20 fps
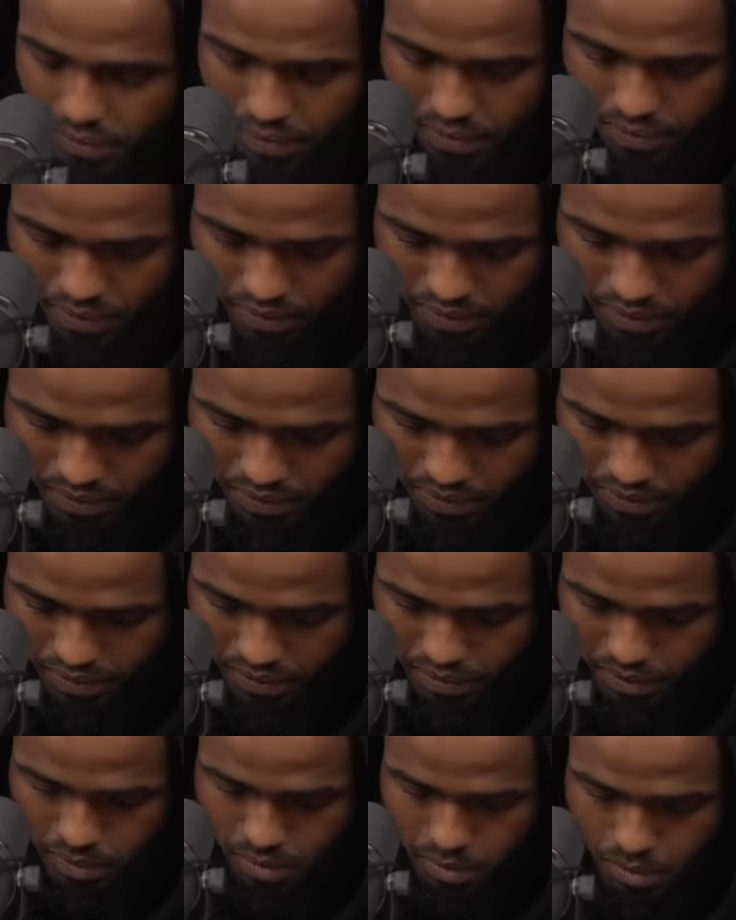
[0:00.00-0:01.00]
this joke,
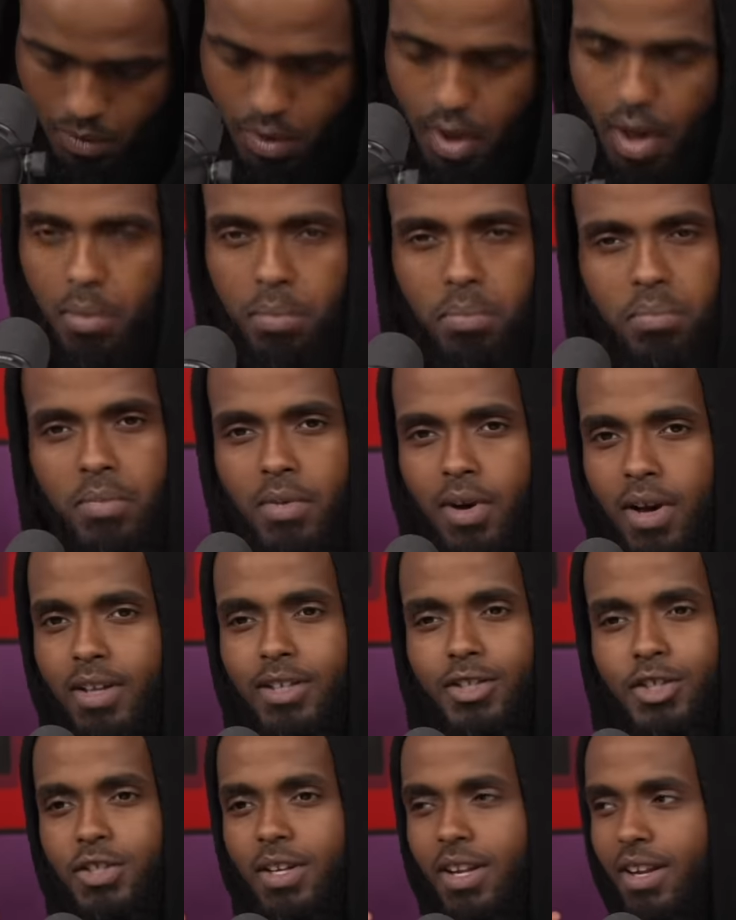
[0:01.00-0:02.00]
man, was not
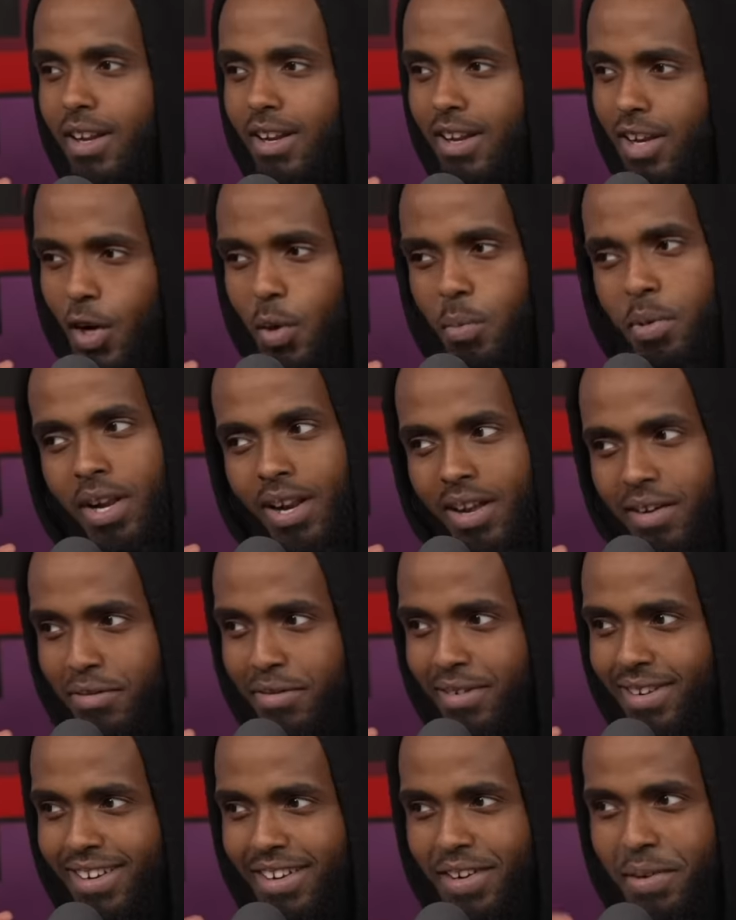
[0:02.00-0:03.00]
a man, right? A little bit of
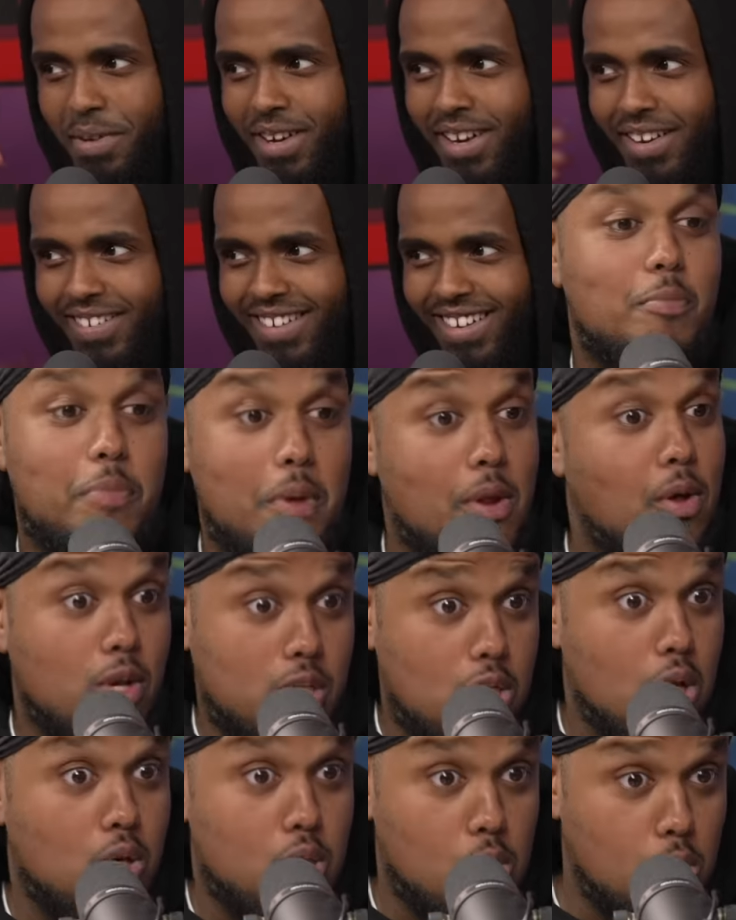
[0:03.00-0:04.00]
love. Okay, bit. but it
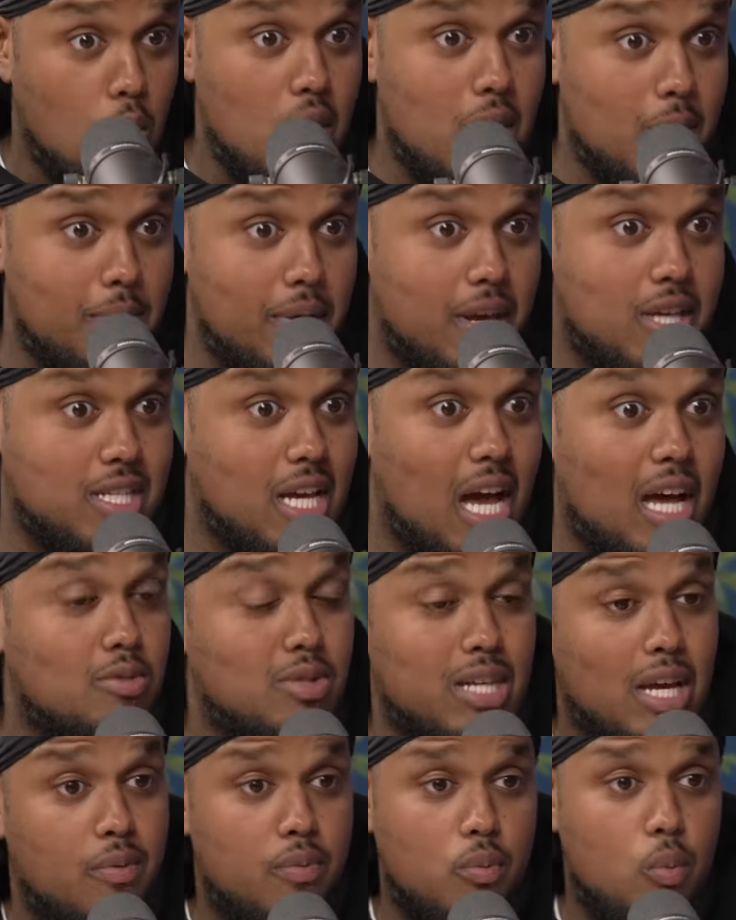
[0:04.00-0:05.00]
was, it was annoying because I
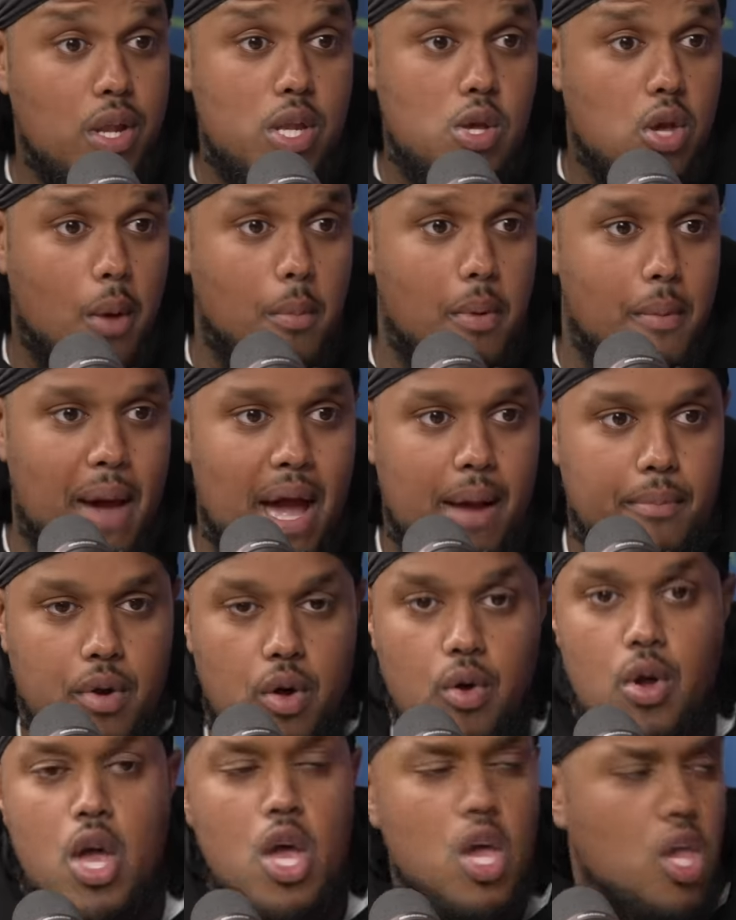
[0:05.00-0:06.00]
was like, when are you coming back,
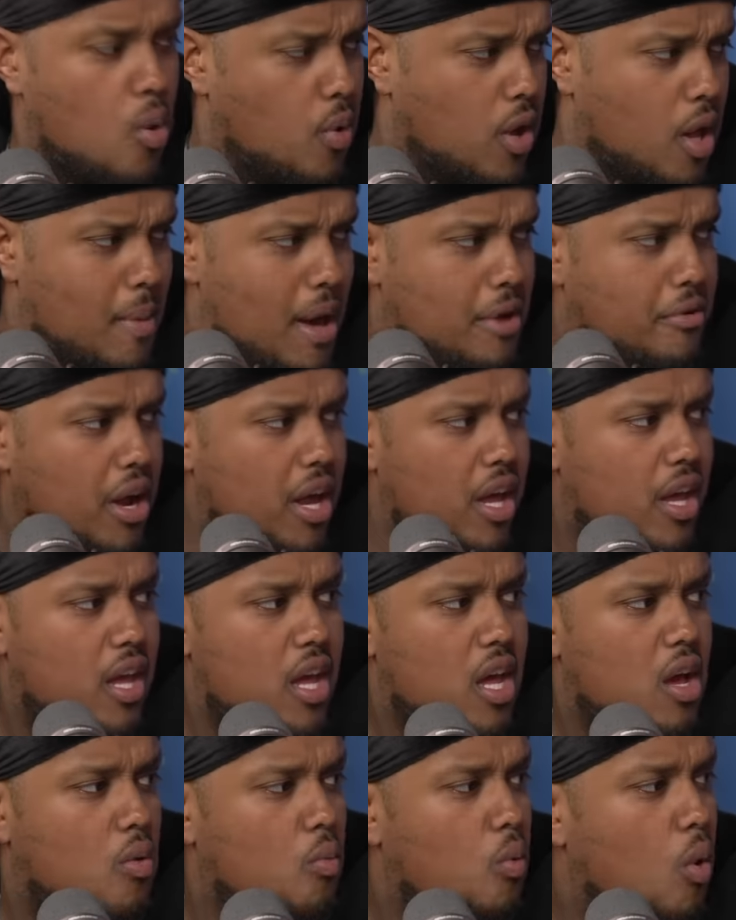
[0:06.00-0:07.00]
bro? You weren't a man, right? Yeah, yeah.